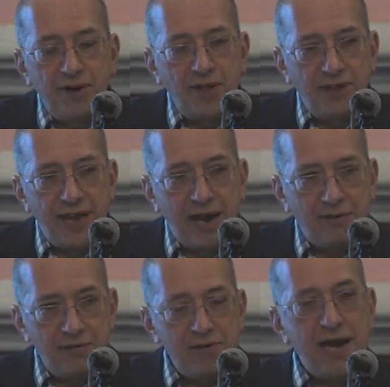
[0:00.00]
rather
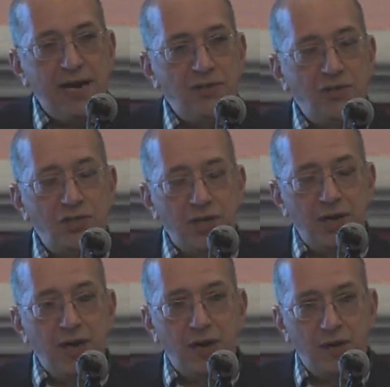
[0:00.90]
narrow range
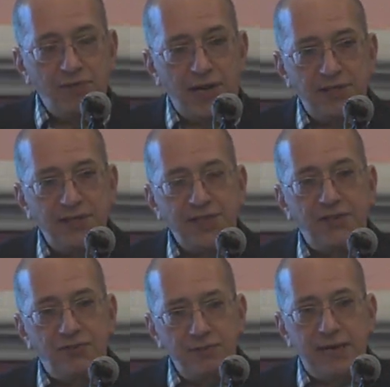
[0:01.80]
of 19th
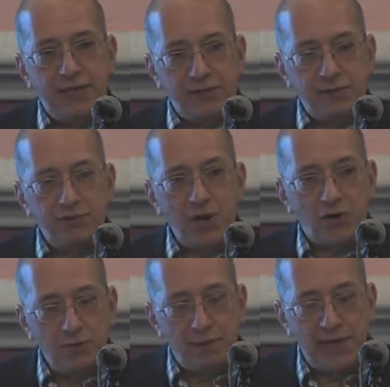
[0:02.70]
century medical
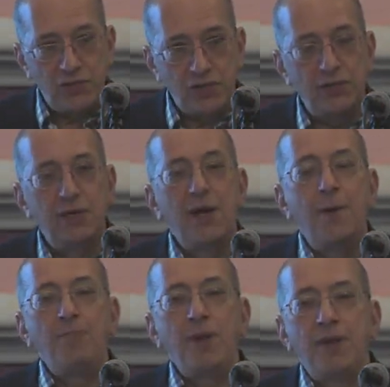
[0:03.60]
preoccupation.
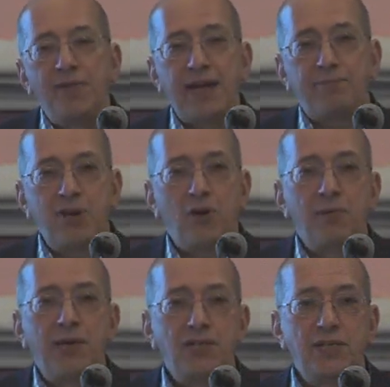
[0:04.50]
That
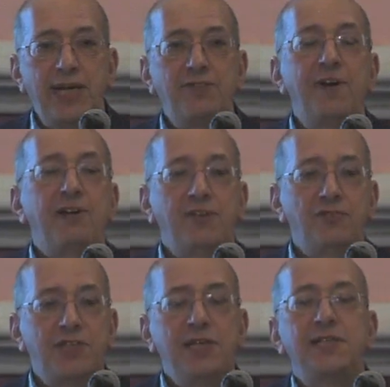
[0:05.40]
preoccupation is very
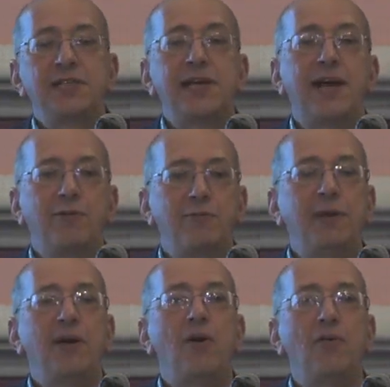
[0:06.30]
interesting itself
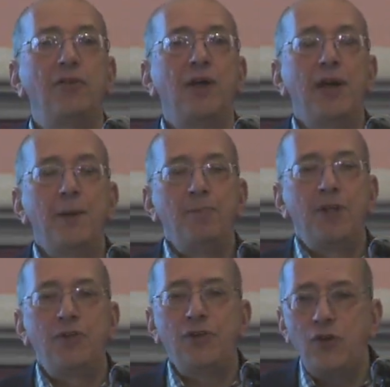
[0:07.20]
because
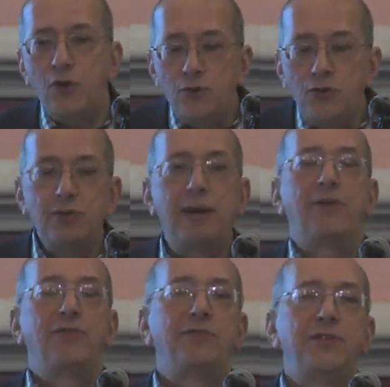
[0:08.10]
there's huge
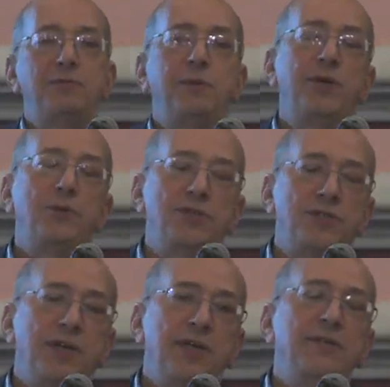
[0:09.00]
amounts of
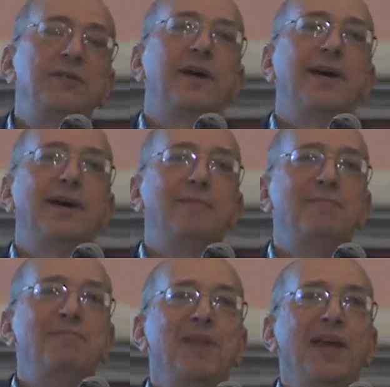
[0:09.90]
disputes and
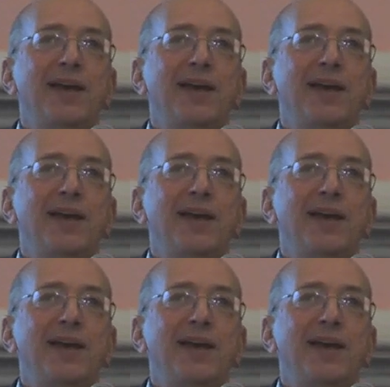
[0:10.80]
um,